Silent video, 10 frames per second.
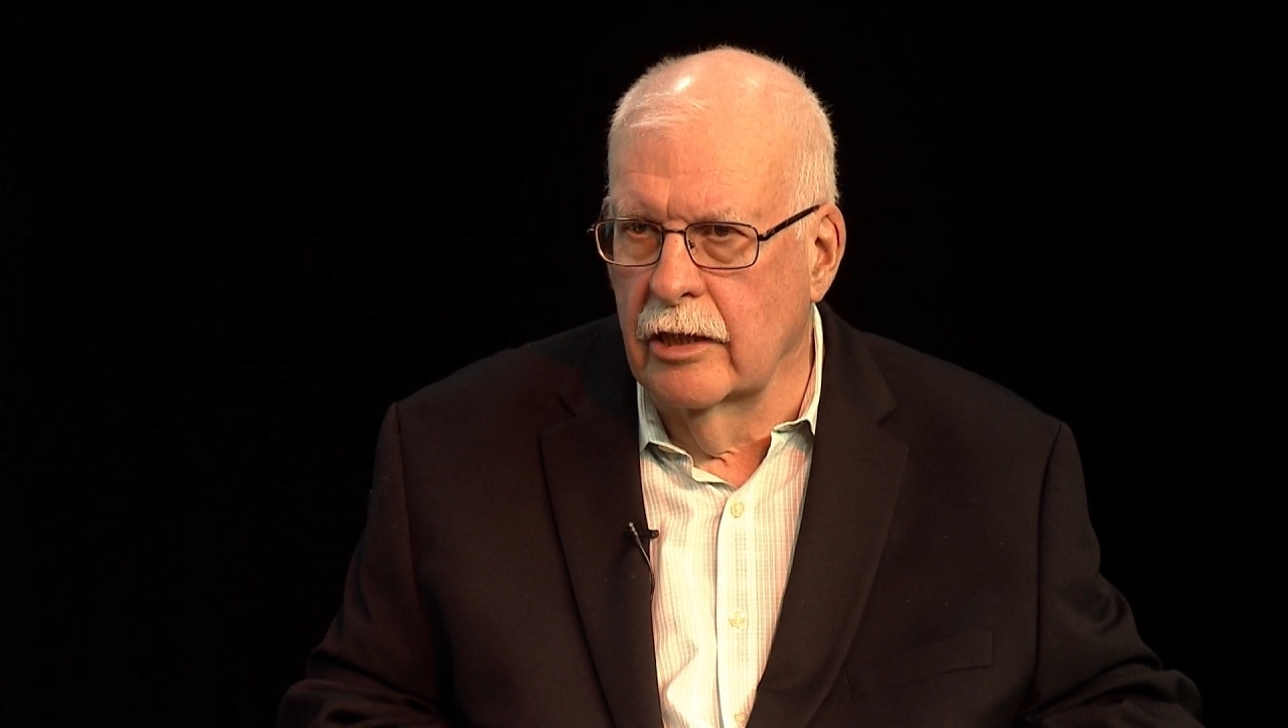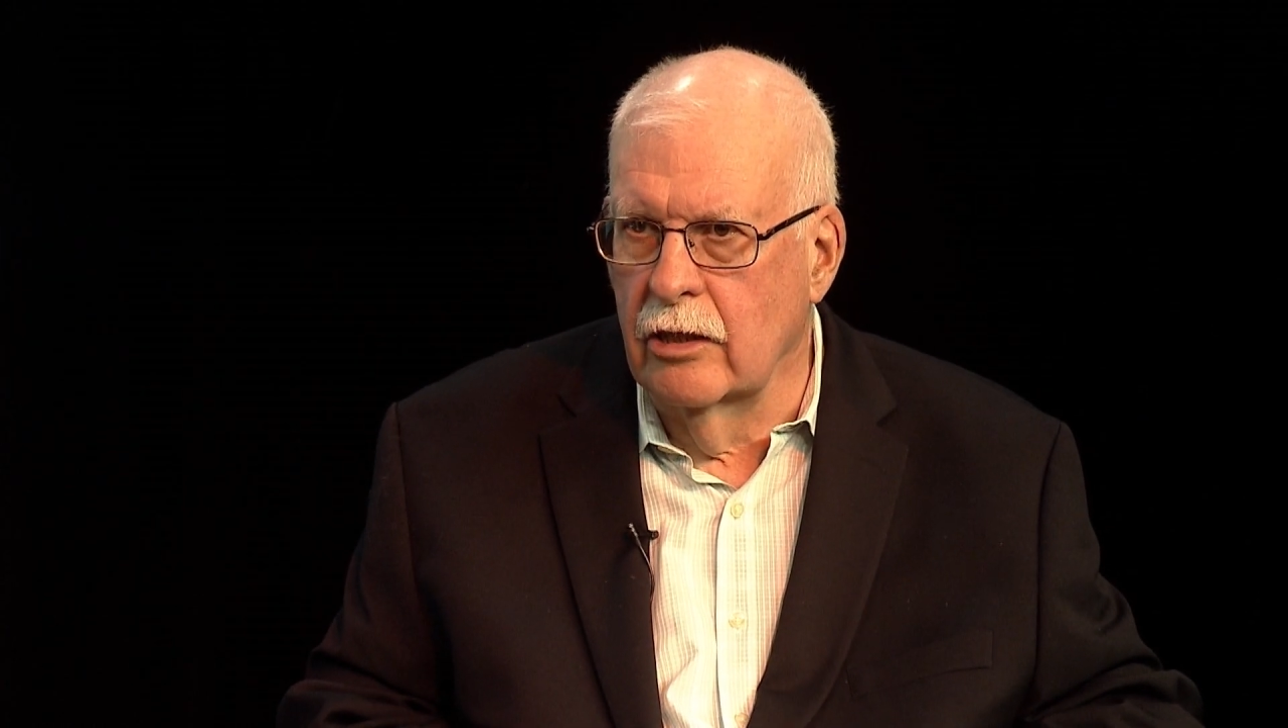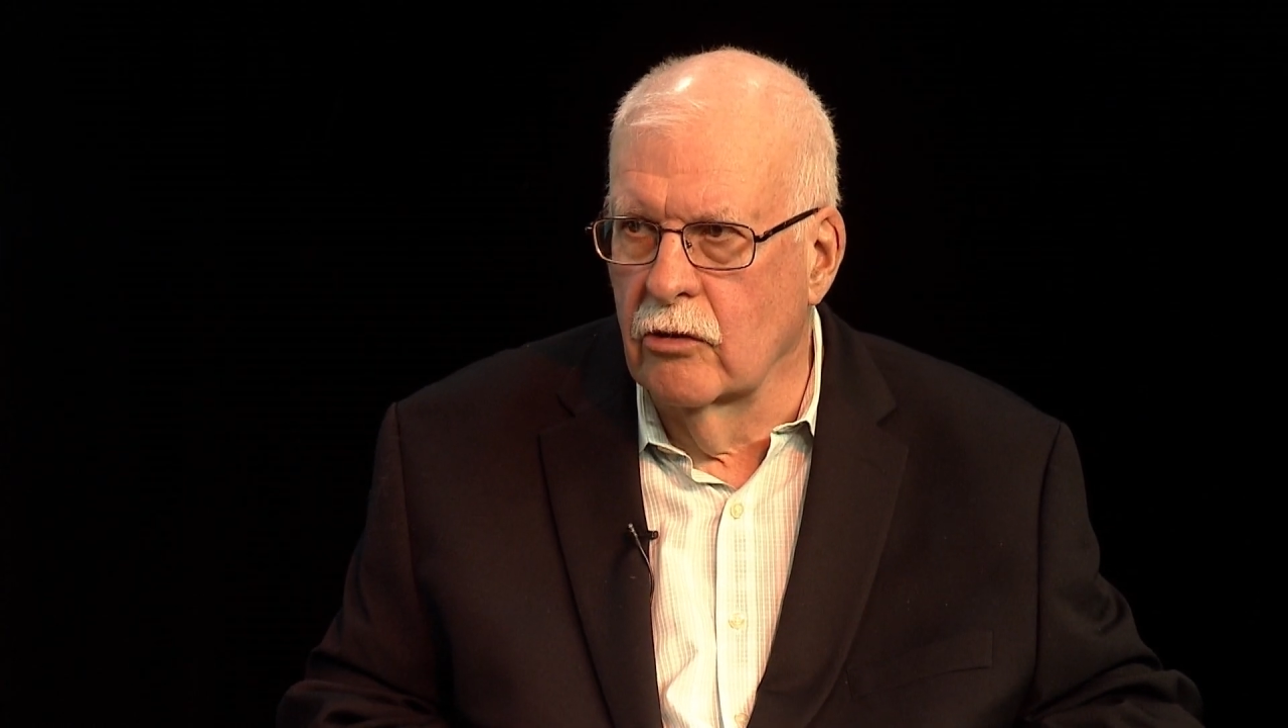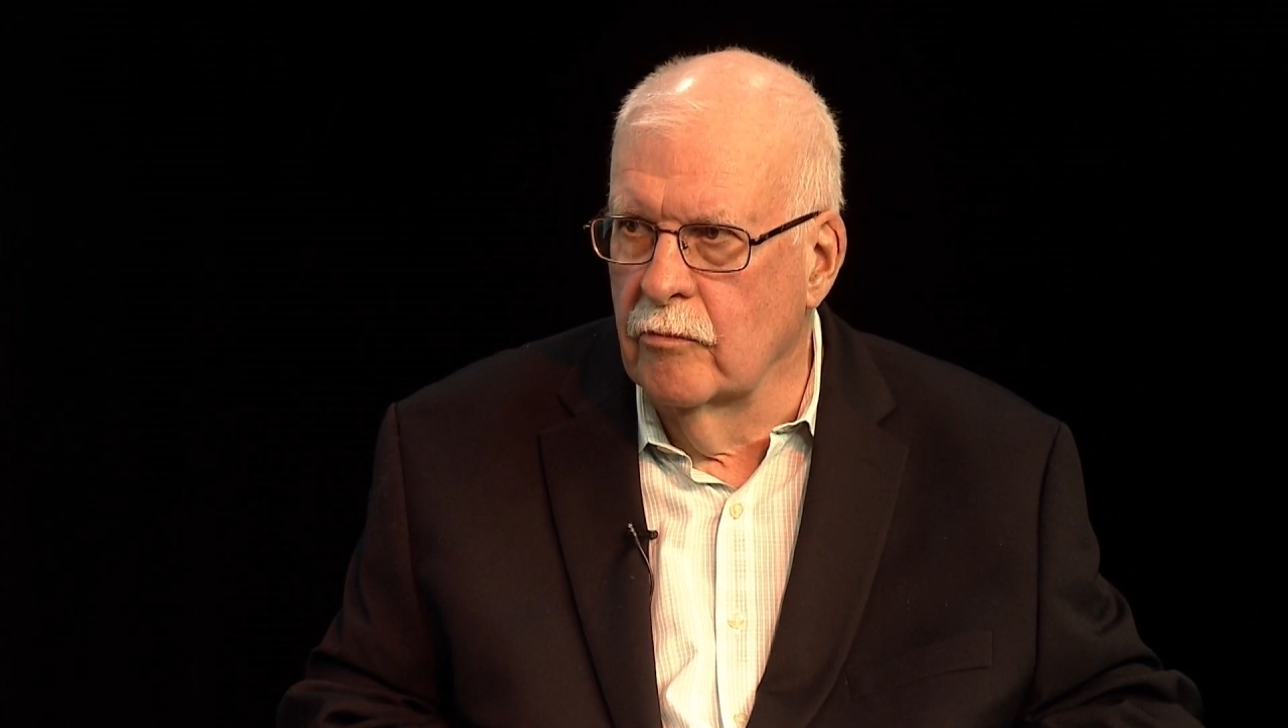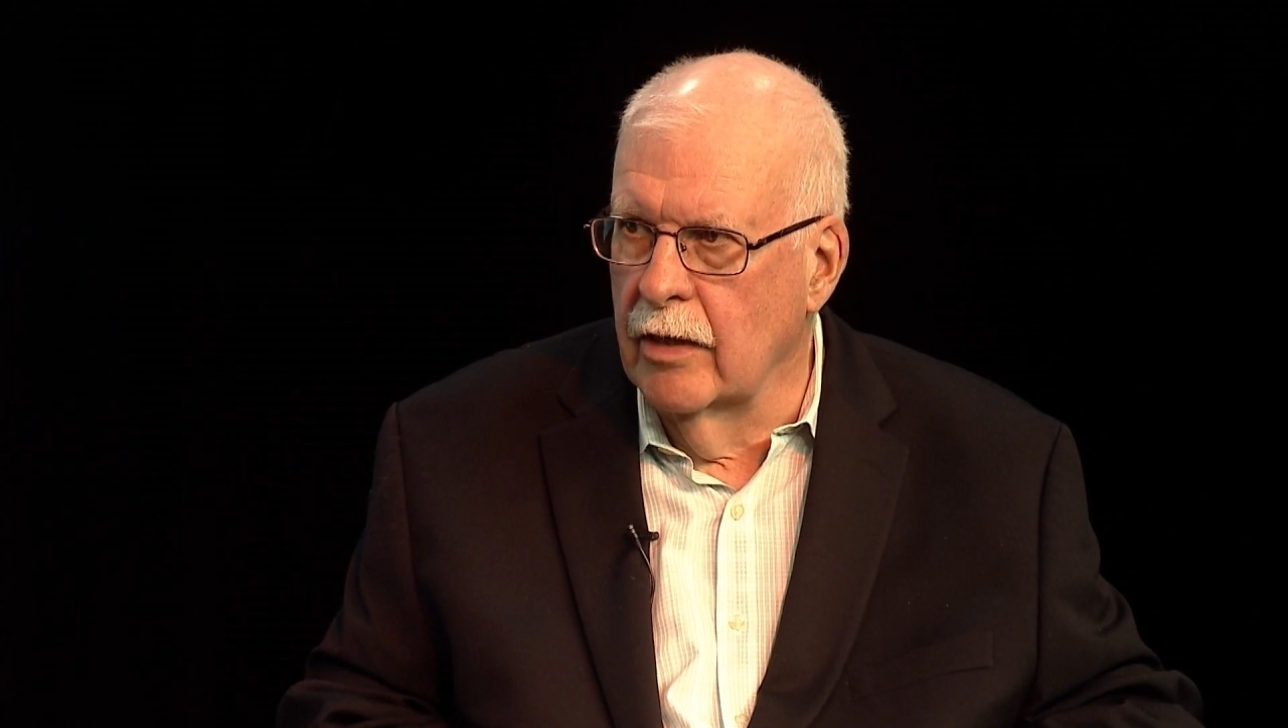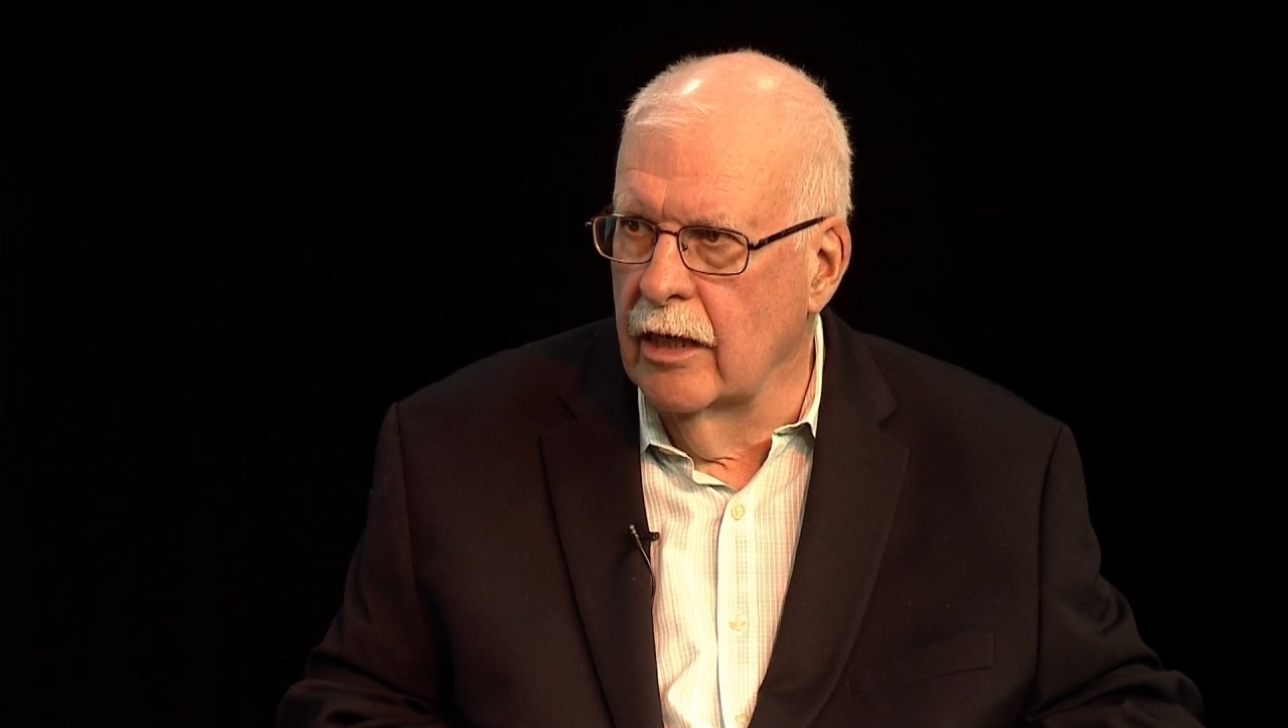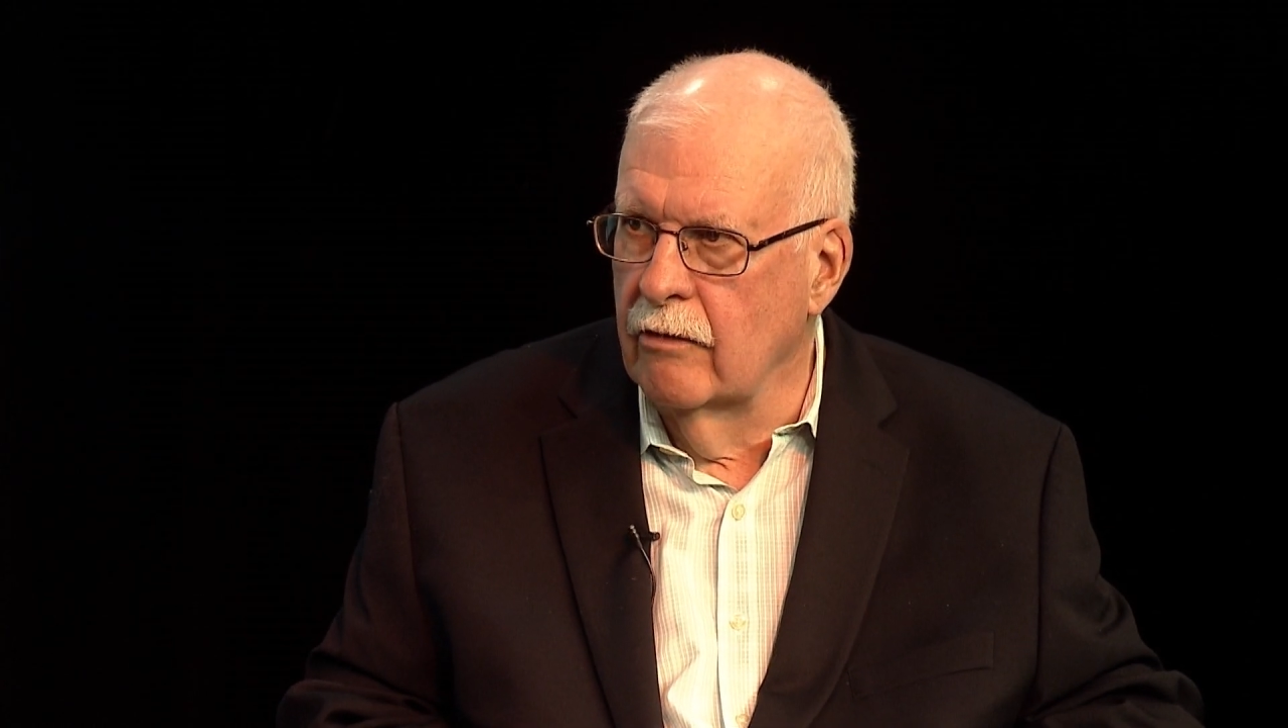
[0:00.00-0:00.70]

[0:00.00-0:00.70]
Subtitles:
a leader in